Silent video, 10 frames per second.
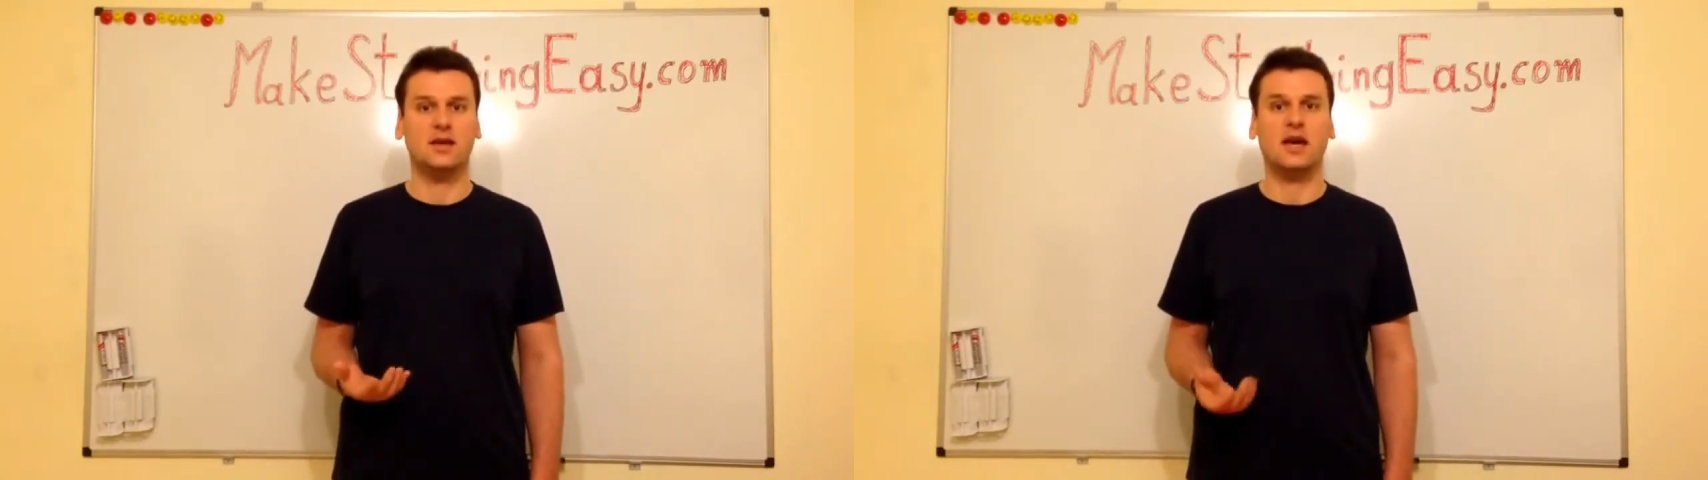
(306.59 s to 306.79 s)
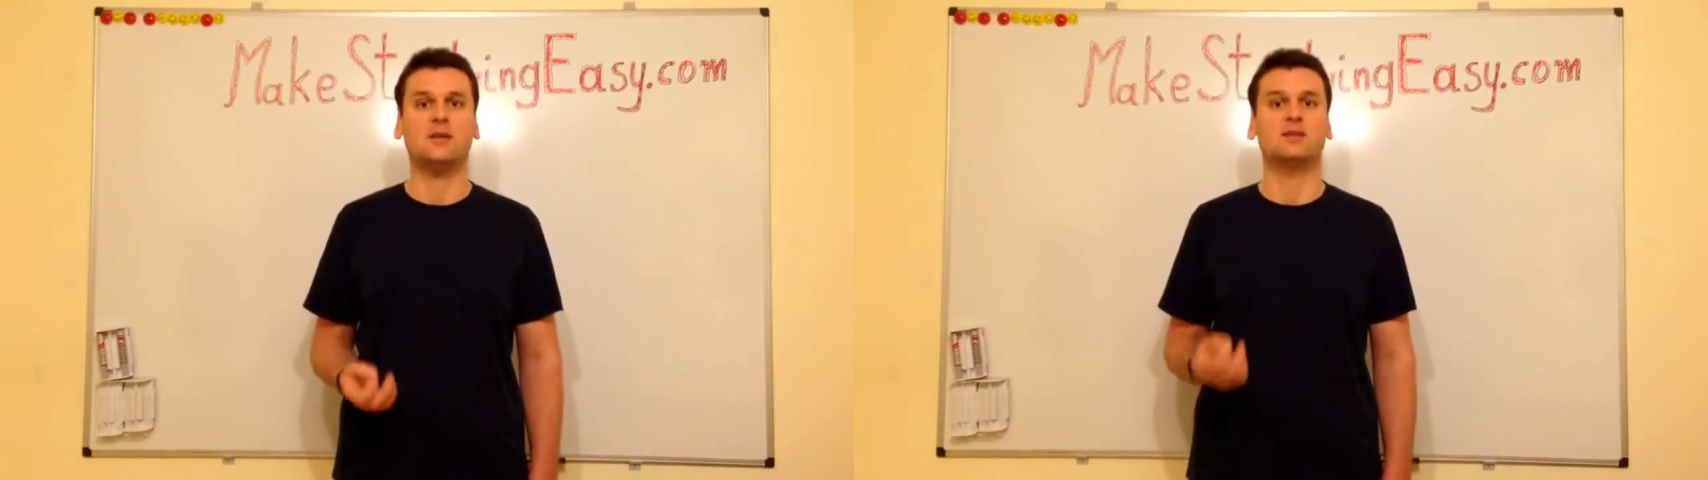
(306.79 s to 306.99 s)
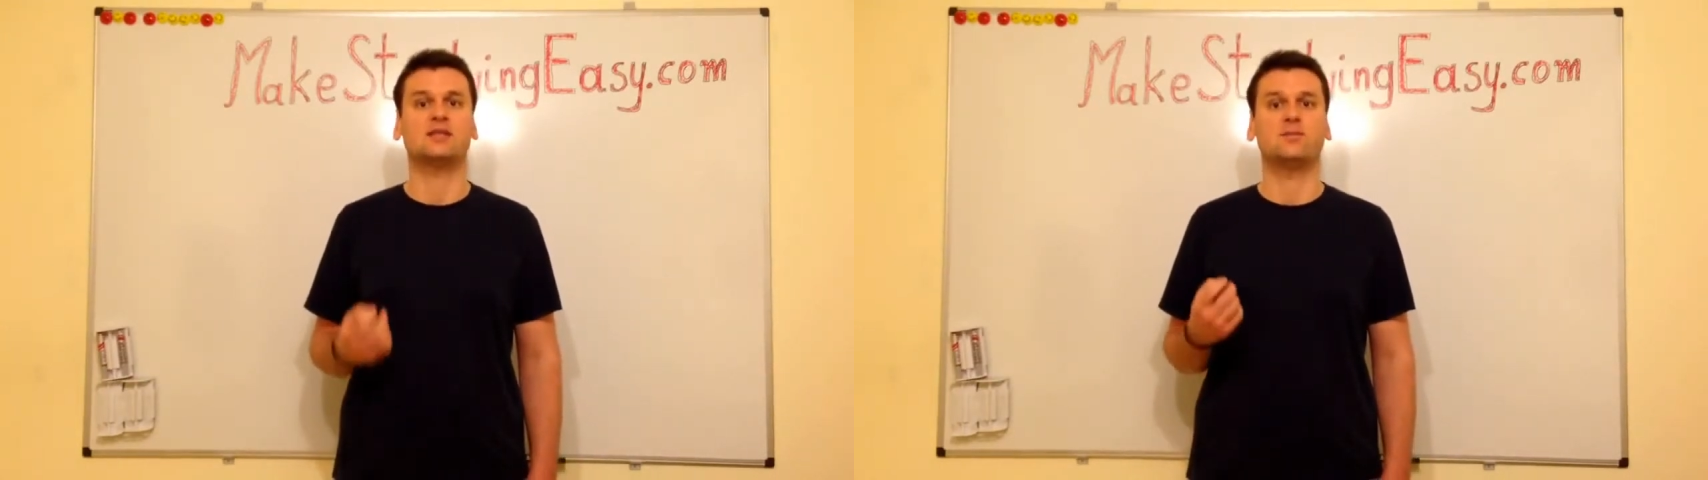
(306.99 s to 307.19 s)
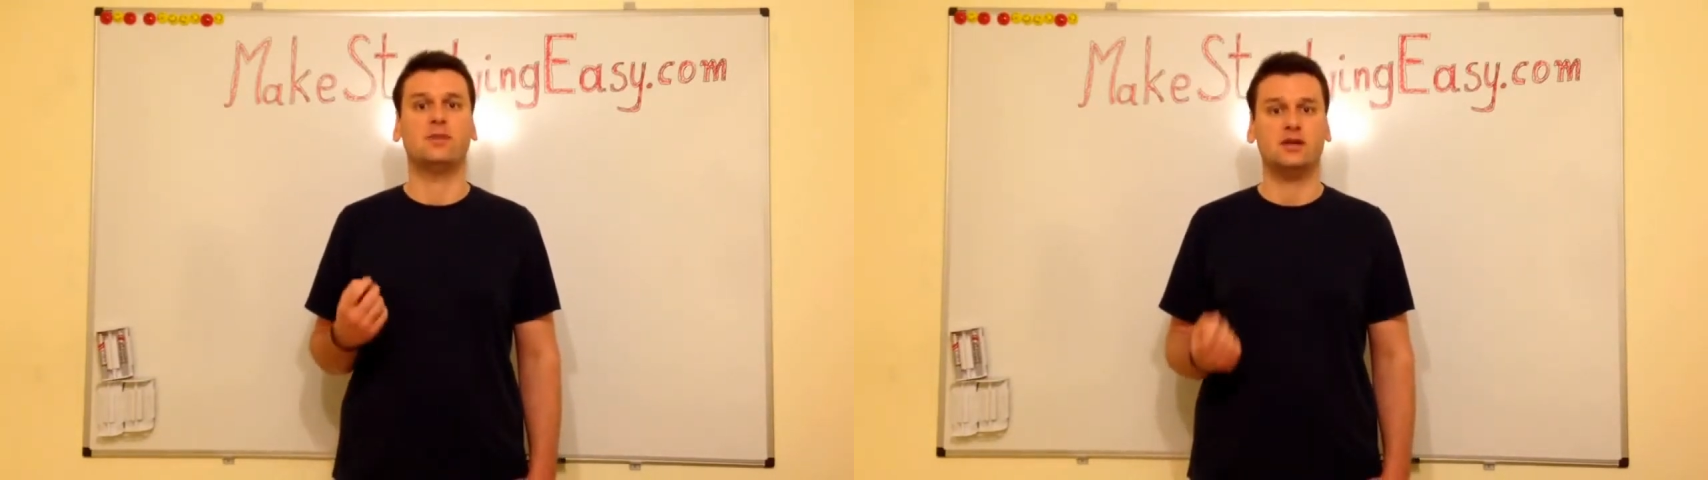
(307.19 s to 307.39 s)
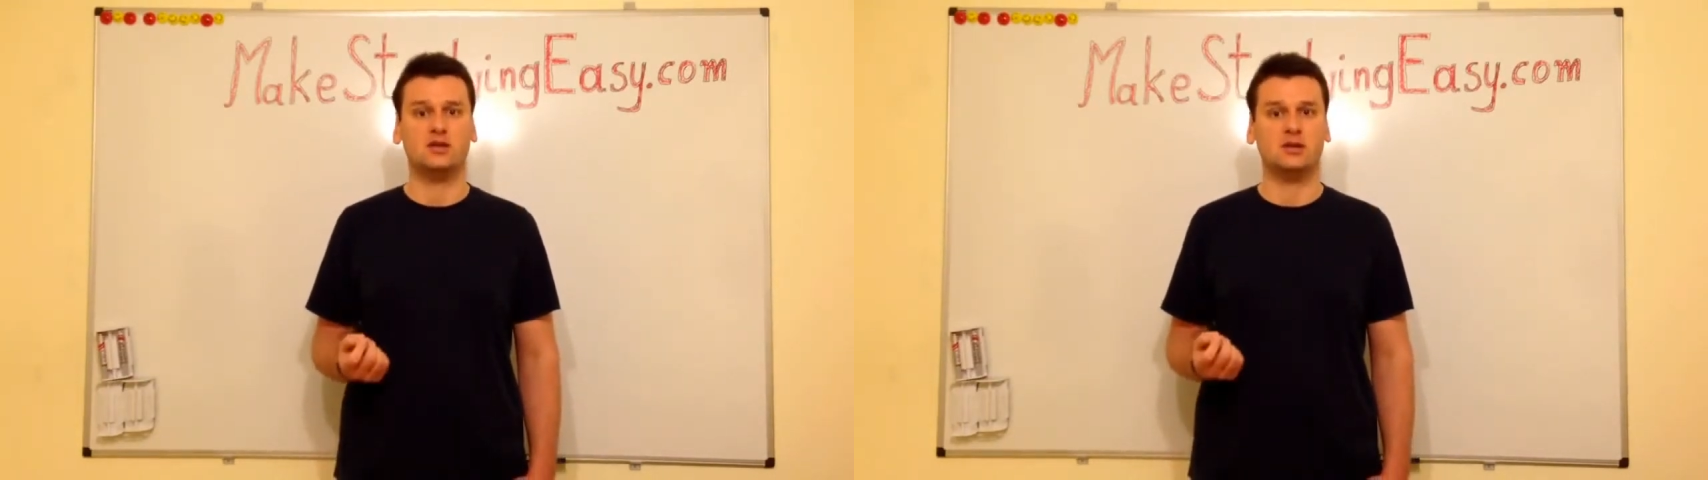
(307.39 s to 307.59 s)
I'm a
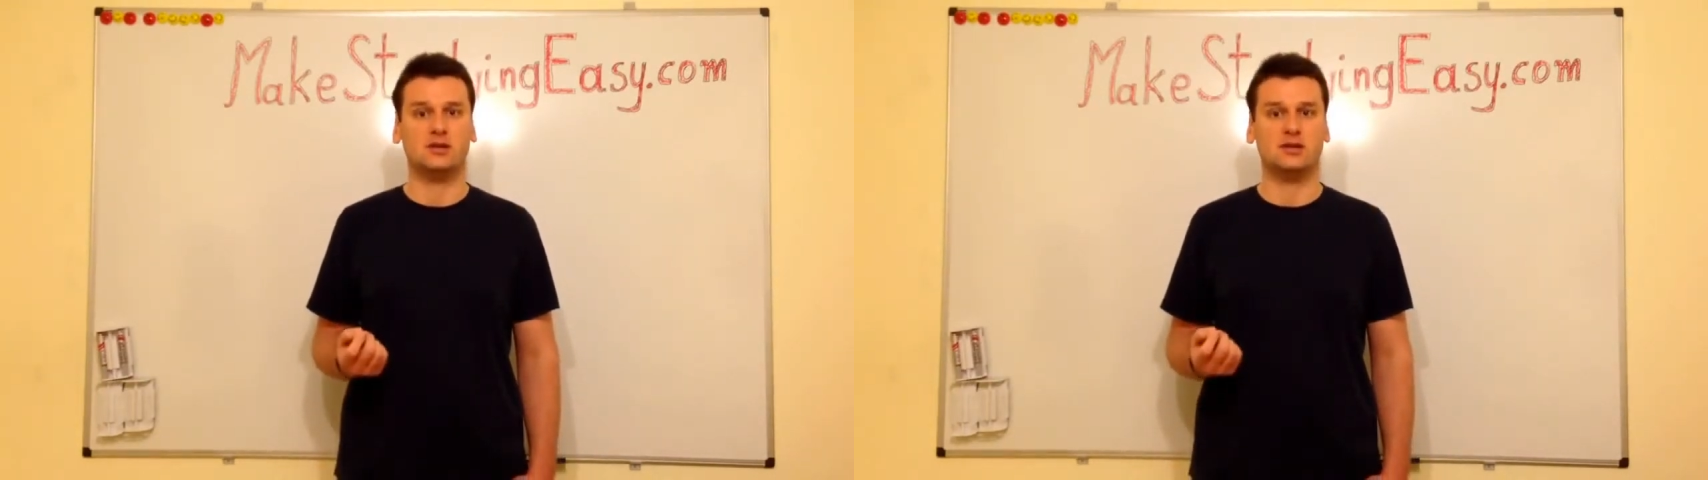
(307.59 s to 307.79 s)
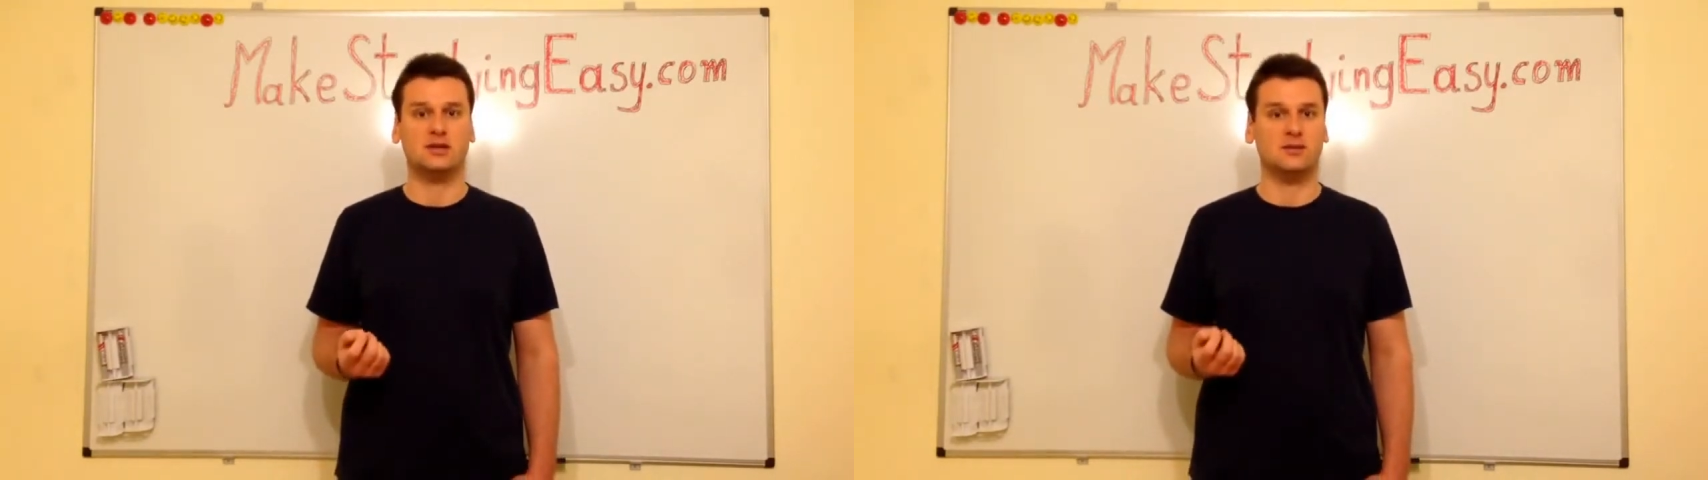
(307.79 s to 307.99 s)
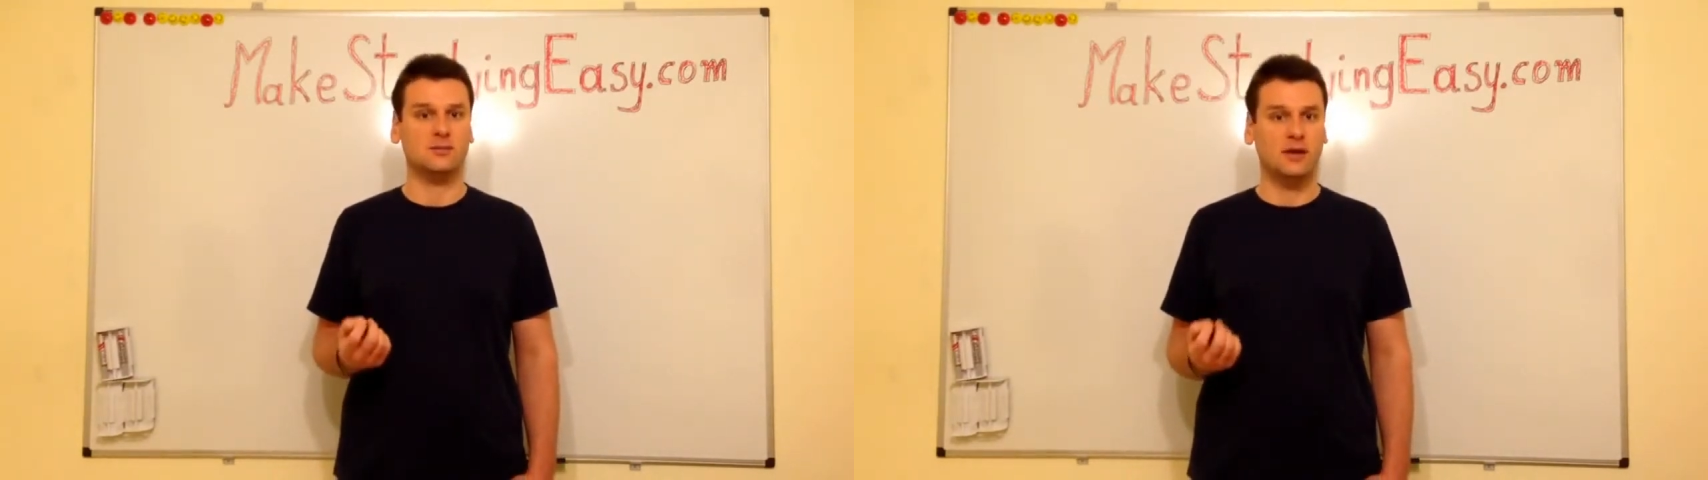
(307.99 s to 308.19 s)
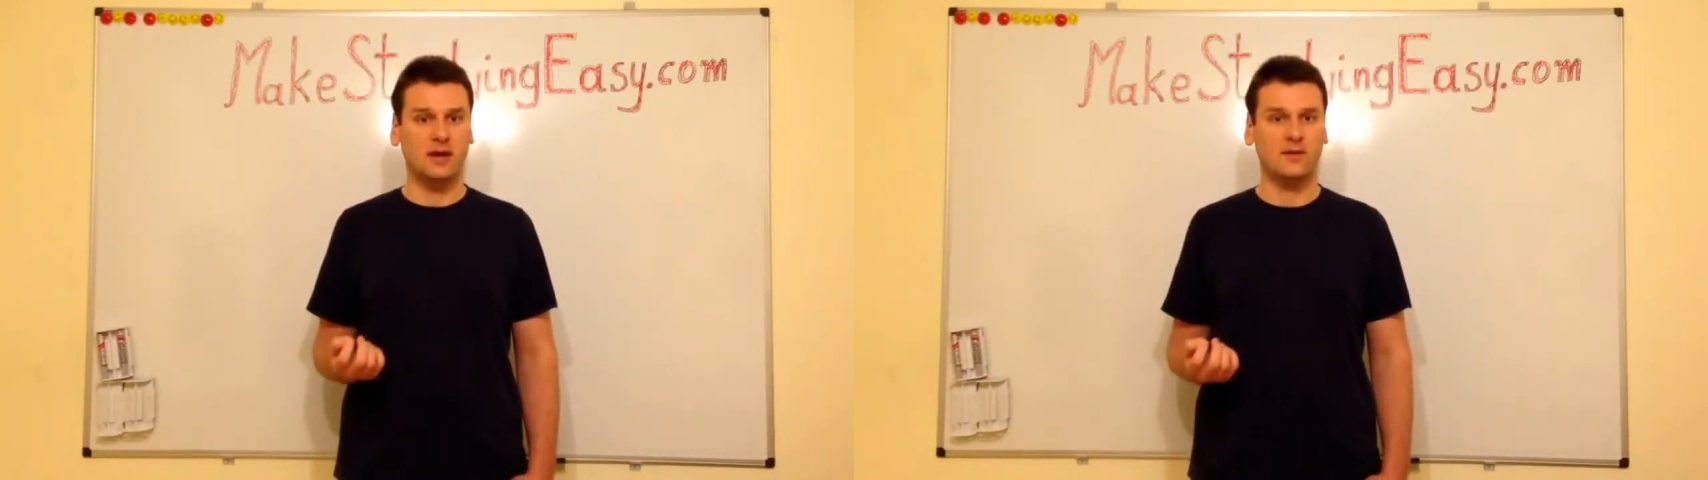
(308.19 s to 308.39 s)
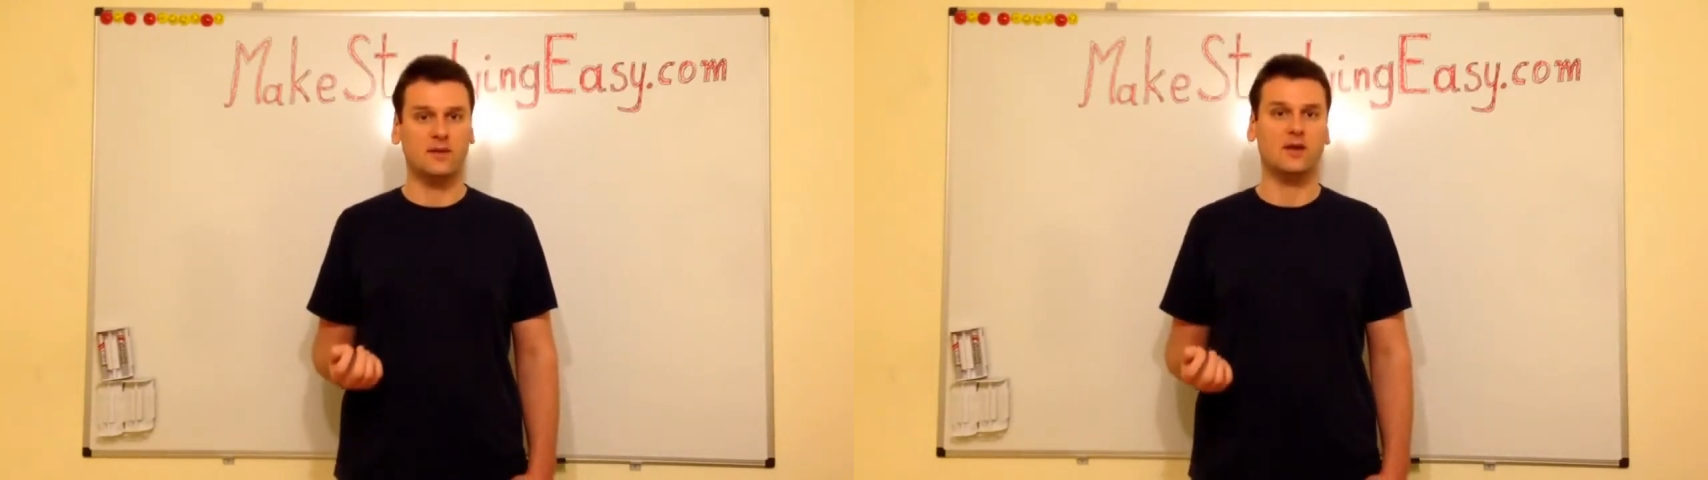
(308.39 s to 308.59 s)
specialist in
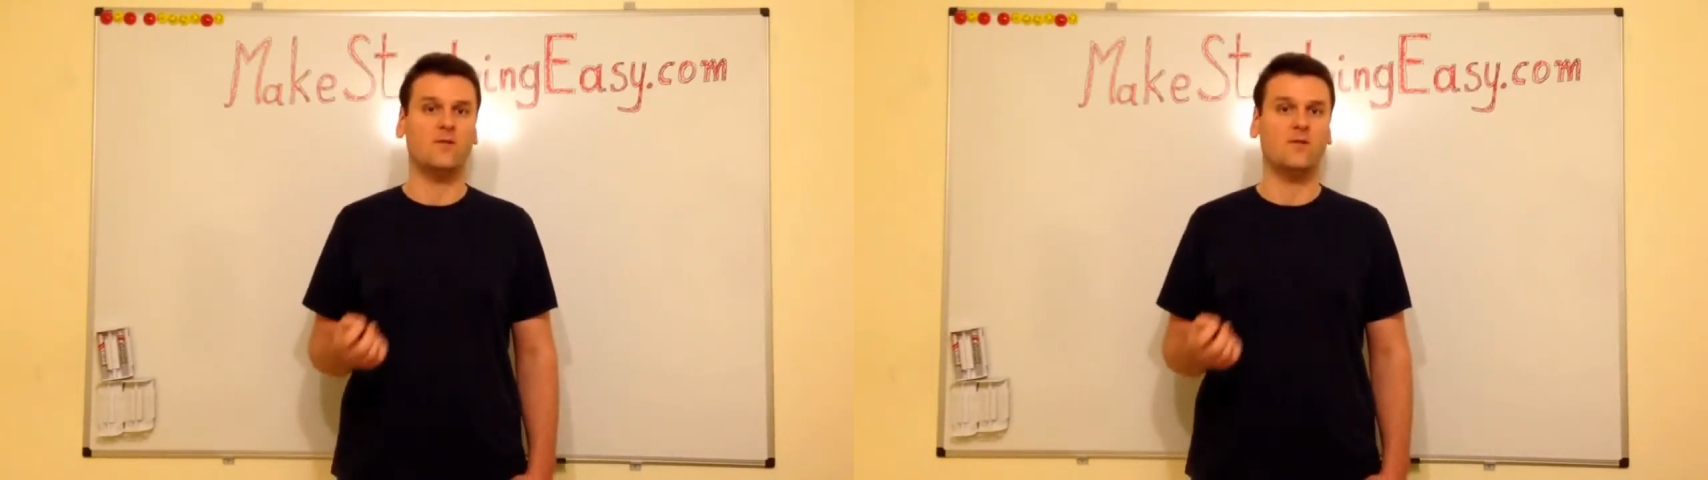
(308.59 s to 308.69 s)
math,